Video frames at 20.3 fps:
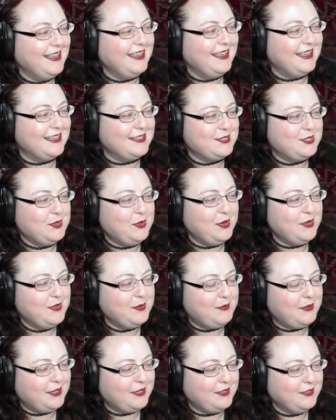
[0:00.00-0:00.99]
Yes, you are the
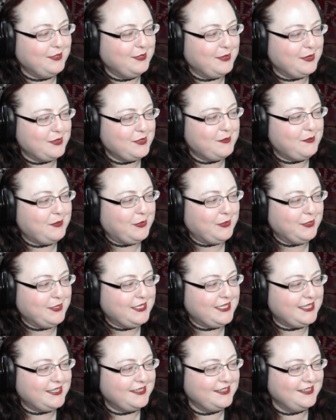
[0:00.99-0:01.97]
poly
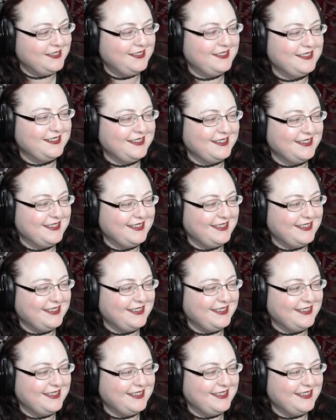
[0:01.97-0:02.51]
teller.